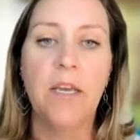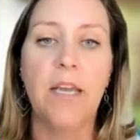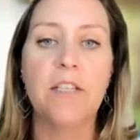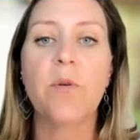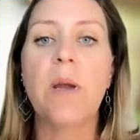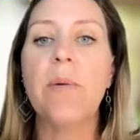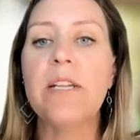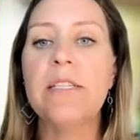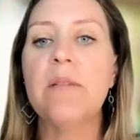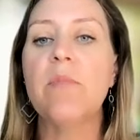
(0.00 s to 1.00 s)
It's a great way
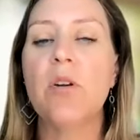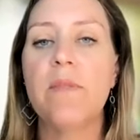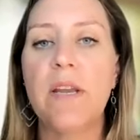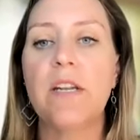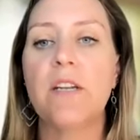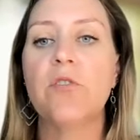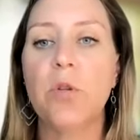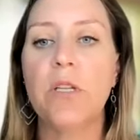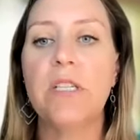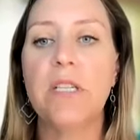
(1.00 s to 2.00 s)
to stay motivated and
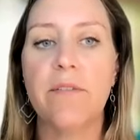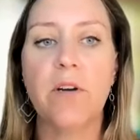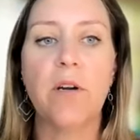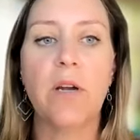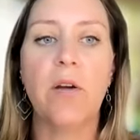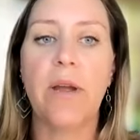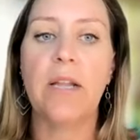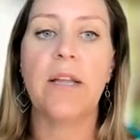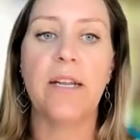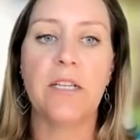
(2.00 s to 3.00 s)
truly deliver a great
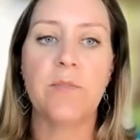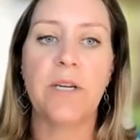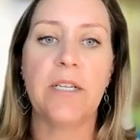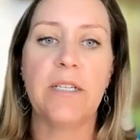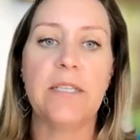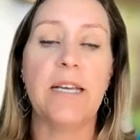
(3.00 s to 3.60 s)
client experience.